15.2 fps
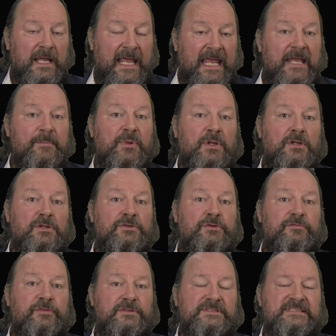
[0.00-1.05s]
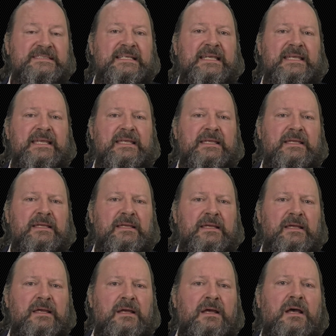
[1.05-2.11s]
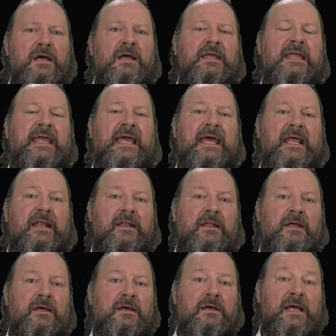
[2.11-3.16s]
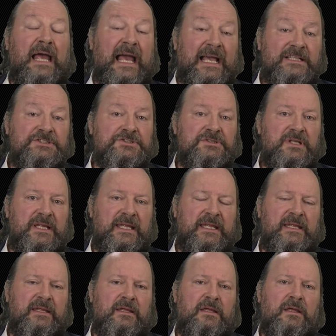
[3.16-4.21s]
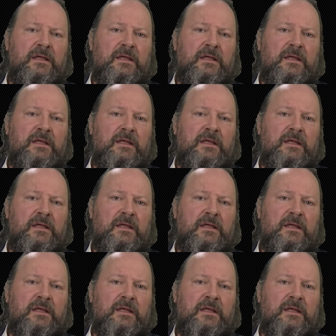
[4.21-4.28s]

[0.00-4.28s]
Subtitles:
able to foresee, can actually